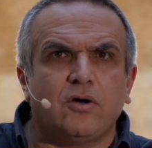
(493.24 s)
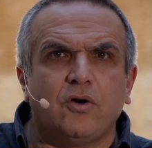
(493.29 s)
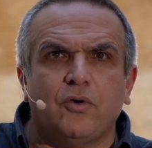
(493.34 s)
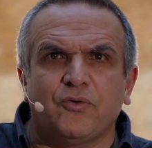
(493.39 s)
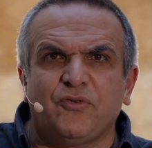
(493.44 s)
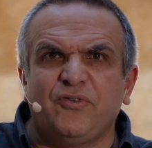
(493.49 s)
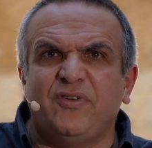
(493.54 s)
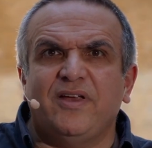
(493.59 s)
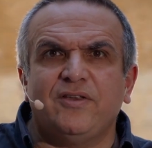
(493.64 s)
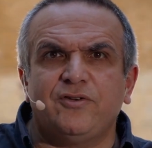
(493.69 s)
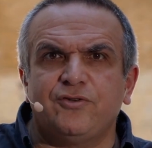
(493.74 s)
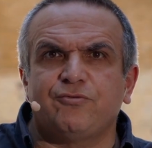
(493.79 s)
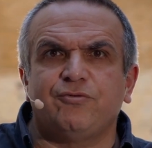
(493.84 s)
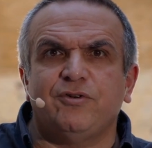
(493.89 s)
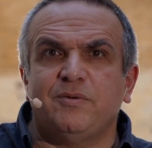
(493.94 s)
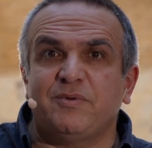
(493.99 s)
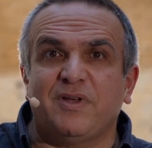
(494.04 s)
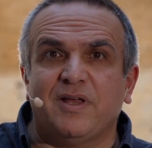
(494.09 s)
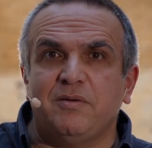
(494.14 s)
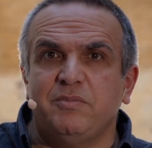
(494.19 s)
or sed
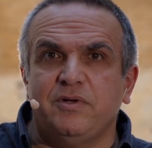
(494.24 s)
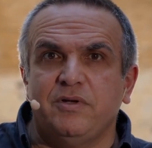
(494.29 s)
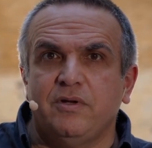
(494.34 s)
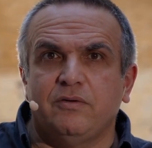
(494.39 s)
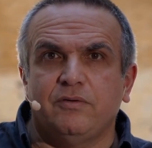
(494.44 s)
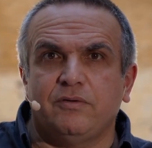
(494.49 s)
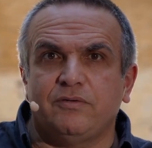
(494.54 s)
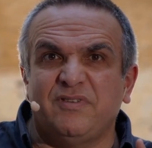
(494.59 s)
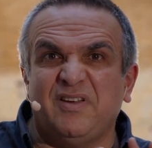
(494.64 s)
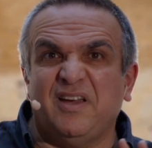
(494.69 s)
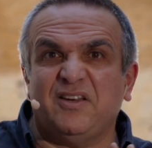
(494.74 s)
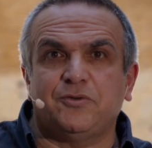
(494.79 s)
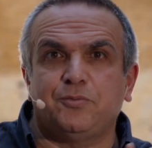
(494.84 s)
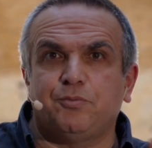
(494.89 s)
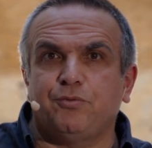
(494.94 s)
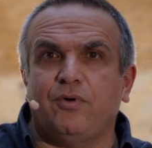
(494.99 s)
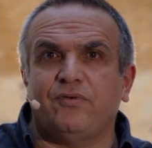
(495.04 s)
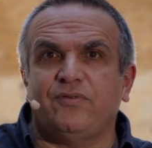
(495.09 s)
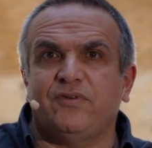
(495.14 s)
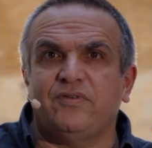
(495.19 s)
script. Can be a text
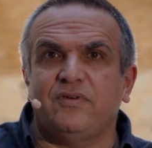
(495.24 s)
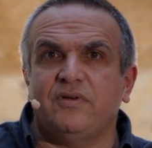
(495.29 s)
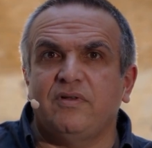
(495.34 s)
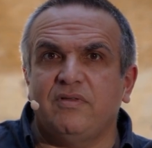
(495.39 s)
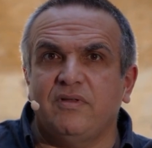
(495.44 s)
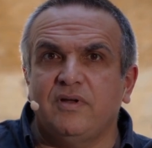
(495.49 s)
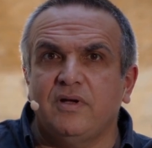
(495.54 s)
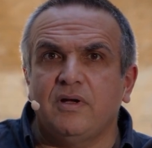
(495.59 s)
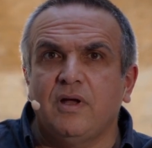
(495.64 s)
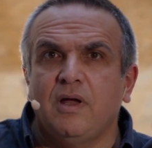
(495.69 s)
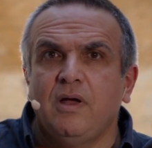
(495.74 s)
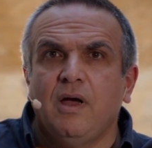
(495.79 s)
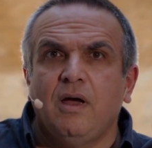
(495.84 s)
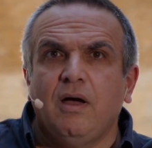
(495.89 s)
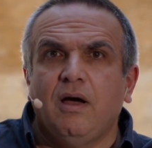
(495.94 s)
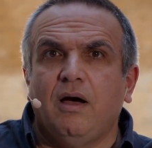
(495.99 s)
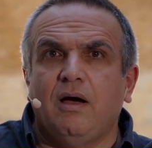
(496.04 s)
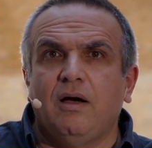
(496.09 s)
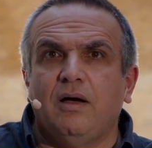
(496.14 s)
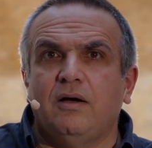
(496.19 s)
processing thing.
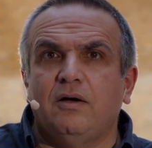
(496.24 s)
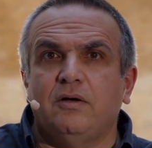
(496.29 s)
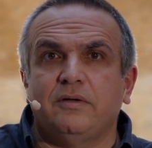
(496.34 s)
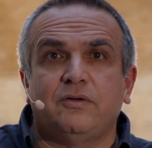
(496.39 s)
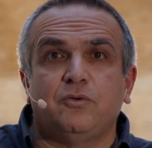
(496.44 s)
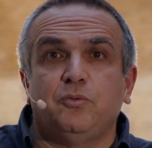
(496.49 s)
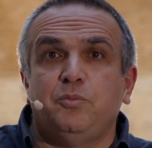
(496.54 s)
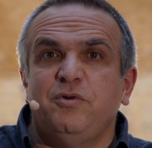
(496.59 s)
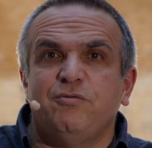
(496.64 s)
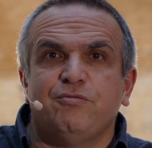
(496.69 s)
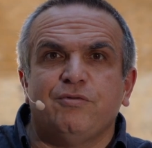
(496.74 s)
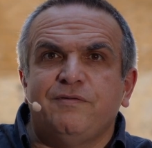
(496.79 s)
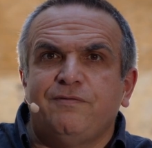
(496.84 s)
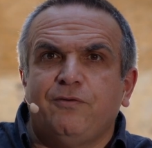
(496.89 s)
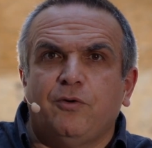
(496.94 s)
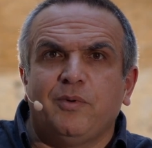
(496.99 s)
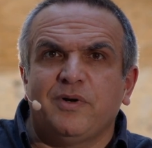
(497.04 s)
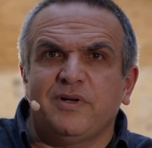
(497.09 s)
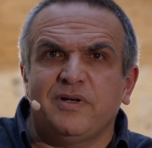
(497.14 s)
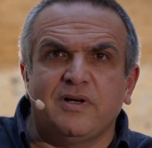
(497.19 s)
It could be
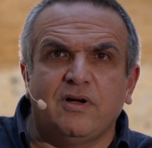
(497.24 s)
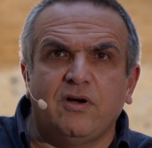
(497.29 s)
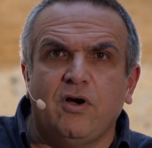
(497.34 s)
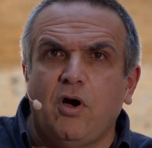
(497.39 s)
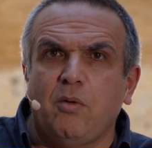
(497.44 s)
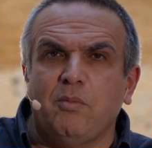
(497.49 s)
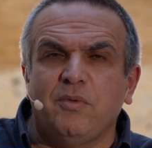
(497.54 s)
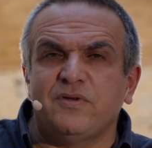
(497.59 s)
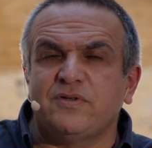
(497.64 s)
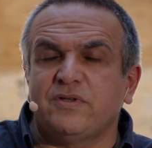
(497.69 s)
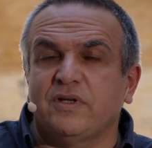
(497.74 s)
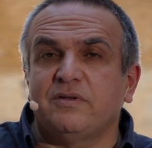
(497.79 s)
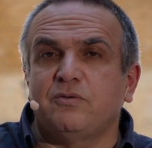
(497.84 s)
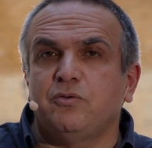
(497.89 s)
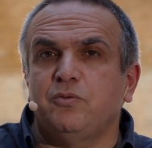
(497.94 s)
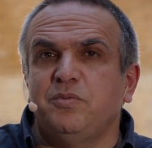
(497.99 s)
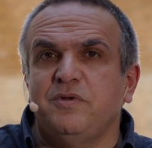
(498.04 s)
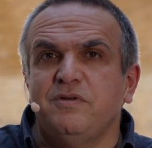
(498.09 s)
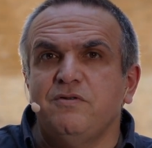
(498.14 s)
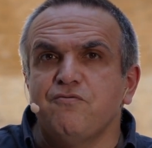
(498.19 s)
reformatting comments. It
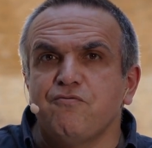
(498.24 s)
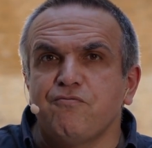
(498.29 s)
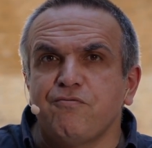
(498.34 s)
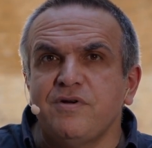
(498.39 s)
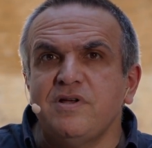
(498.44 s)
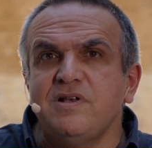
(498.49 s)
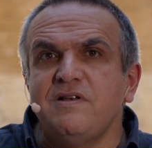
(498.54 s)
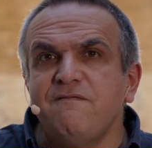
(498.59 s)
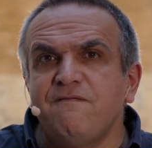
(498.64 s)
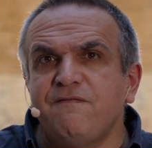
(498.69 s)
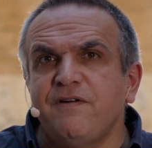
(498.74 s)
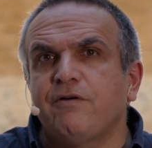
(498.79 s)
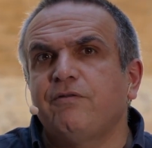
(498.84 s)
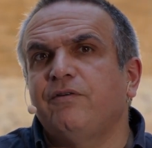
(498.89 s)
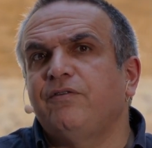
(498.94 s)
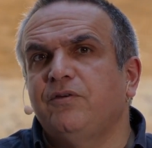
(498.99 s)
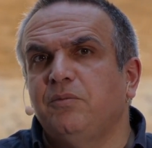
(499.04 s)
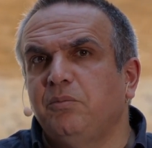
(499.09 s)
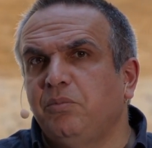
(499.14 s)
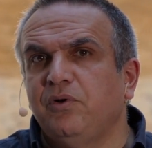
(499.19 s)
could be really
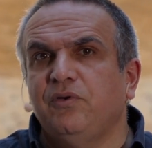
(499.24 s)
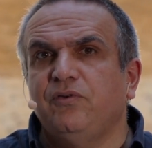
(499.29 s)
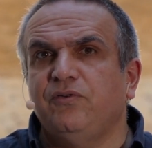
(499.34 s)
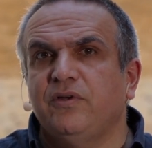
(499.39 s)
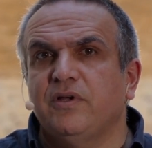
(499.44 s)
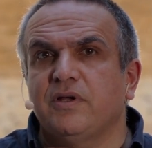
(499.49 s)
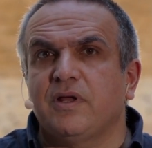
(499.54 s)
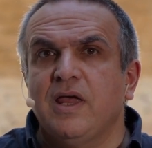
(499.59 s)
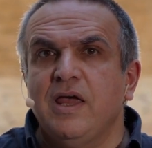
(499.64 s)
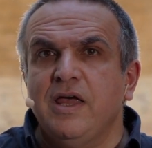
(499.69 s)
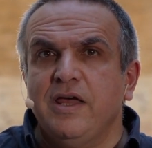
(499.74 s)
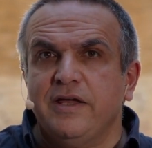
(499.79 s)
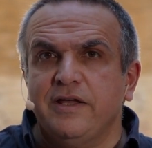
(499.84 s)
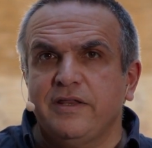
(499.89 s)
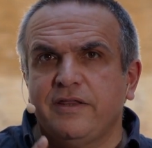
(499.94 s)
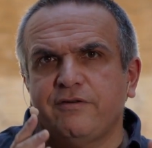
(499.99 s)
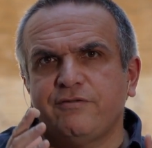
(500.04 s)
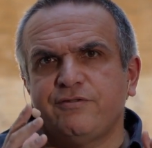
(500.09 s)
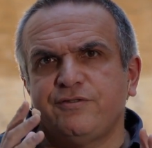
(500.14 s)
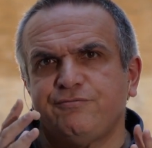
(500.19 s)
very simplistic.
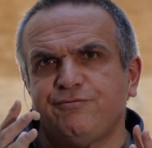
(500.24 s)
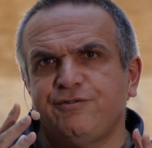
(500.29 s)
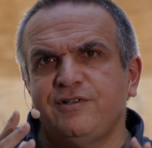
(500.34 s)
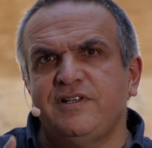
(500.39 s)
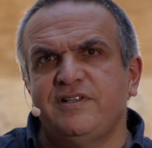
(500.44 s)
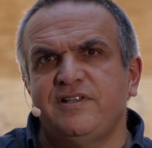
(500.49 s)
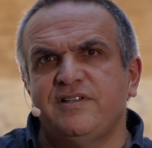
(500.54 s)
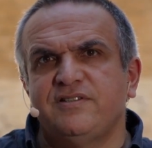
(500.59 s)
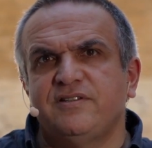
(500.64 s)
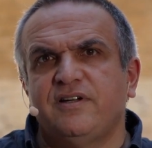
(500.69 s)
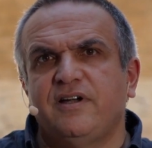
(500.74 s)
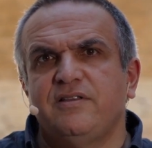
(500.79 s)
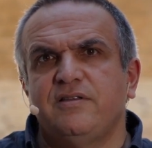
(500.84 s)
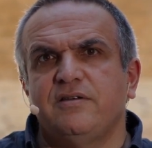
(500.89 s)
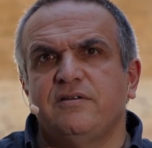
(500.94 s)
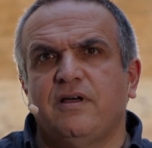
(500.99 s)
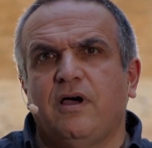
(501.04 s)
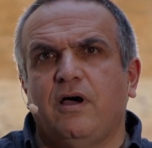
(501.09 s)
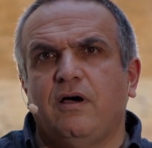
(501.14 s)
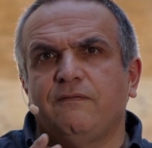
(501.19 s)
There is really this
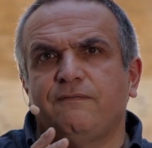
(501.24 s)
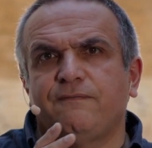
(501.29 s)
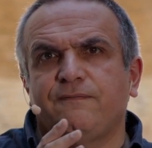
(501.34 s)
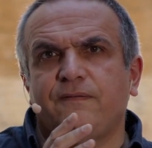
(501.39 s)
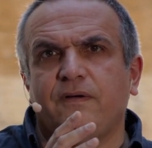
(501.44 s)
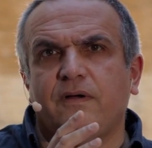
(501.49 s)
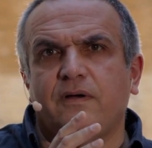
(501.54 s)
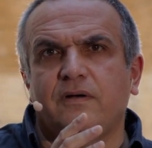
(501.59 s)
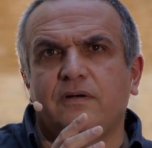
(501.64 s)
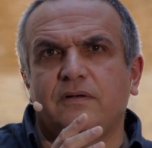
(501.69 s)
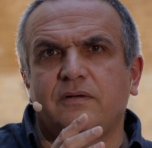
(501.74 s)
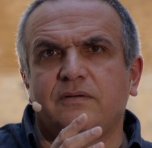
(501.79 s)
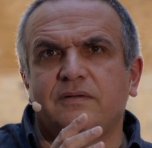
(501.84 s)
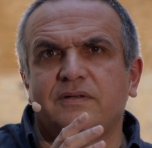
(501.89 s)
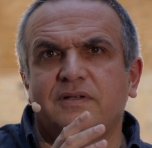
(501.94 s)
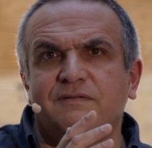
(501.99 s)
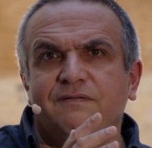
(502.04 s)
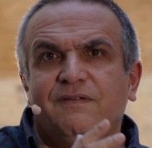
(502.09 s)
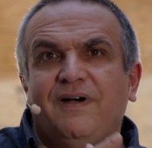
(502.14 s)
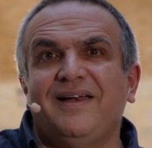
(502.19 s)
idea of
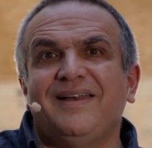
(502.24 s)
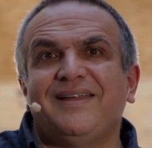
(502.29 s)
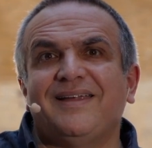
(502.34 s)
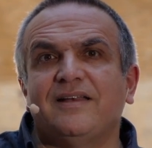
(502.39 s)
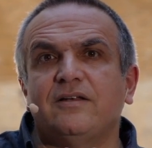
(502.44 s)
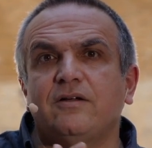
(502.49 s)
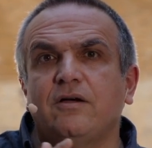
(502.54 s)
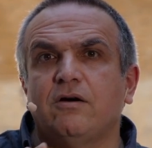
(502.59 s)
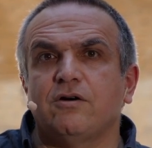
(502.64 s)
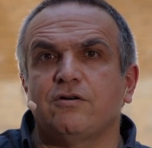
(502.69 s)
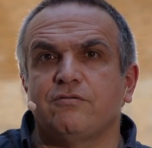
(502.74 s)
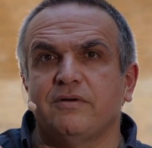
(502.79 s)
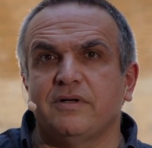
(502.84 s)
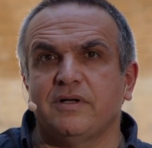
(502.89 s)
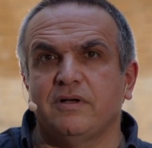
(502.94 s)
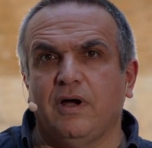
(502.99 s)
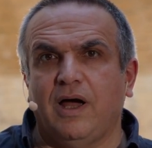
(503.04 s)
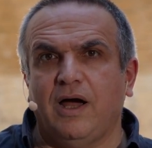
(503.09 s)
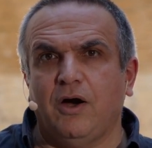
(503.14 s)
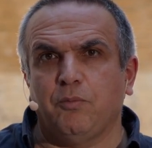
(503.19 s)
dividing and
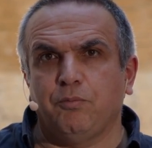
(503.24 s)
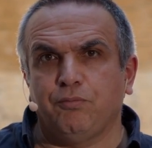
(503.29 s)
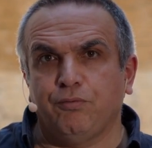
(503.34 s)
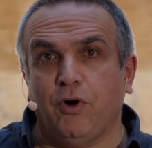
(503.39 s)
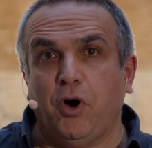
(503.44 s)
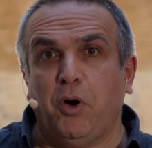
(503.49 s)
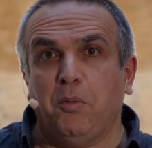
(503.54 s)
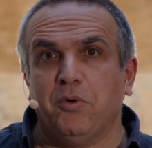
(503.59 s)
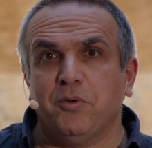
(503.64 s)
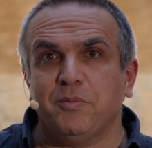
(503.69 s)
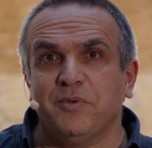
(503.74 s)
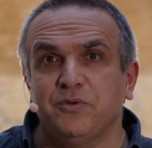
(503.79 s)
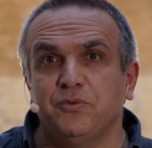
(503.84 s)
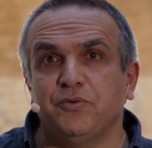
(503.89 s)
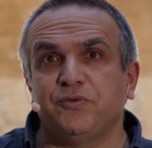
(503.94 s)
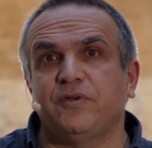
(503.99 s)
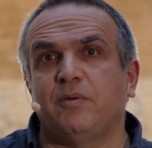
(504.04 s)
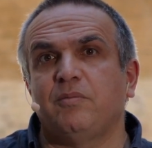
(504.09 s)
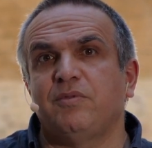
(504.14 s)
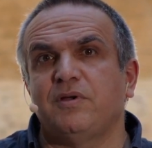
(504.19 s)
conquering our problem
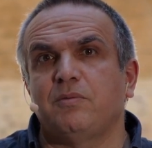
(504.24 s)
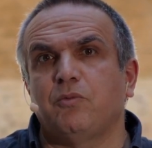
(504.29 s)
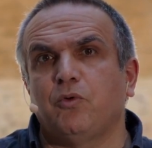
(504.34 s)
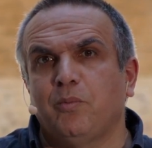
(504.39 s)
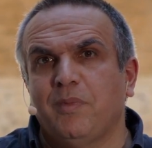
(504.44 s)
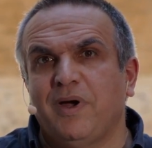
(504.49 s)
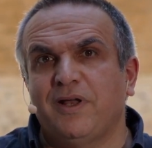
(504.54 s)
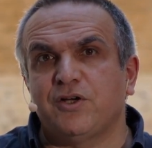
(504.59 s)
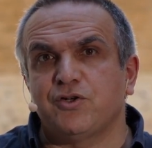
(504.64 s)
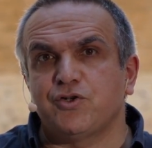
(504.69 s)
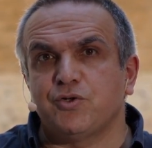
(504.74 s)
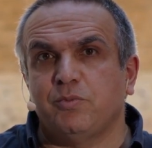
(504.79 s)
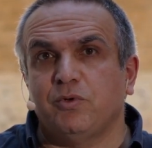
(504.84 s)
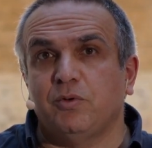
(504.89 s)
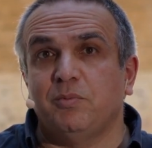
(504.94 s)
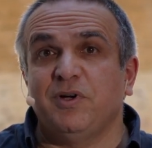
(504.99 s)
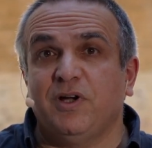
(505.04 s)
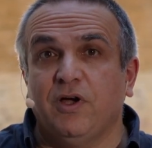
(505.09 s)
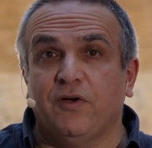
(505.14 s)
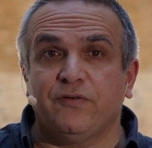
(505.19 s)
into something more
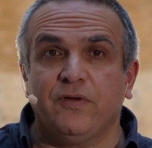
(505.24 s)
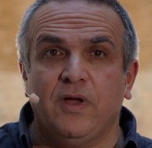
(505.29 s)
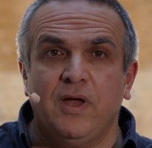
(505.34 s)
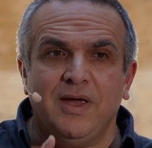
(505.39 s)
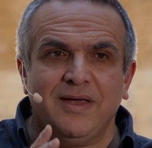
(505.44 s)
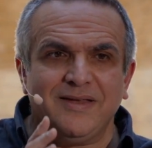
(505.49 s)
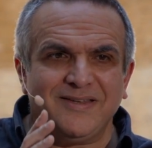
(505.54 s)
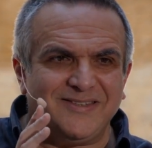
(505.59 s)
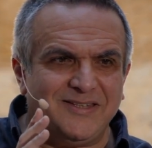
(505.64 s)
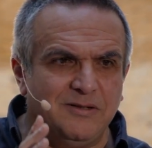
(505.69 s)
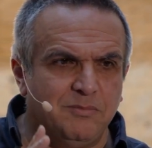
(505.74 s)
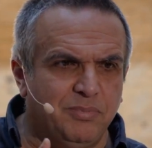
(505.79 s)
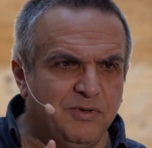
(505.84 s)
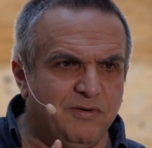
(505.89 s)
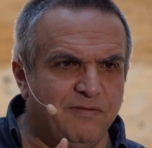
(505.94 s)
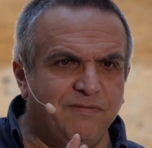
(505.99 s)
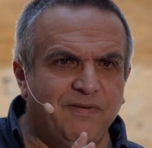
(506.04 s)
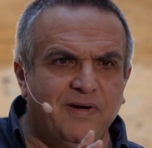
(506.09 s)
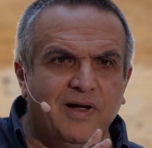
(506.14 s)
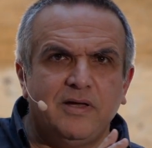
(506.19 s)
manageable, because
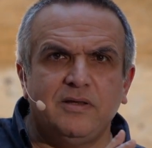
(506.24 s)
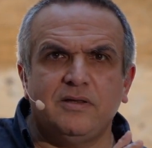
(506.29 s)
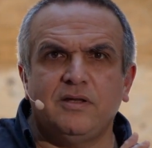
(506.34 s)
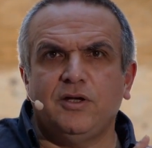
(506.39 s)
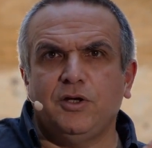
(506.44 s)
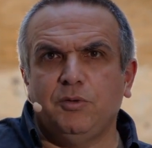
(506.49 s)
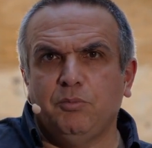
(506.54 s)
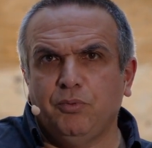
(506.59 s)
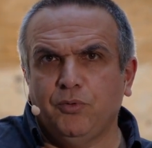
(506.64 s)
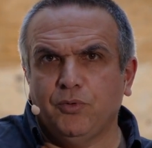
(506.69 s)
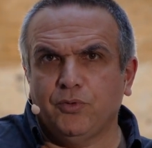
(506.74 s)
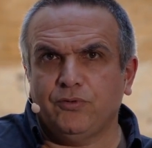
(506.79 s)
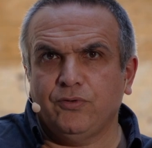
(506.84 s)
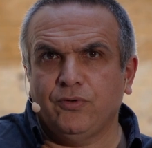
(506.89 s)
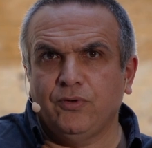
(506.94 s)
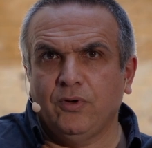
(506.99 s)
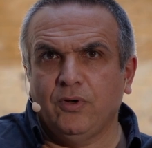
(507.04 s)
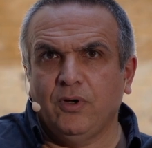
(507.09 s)
simplifying the input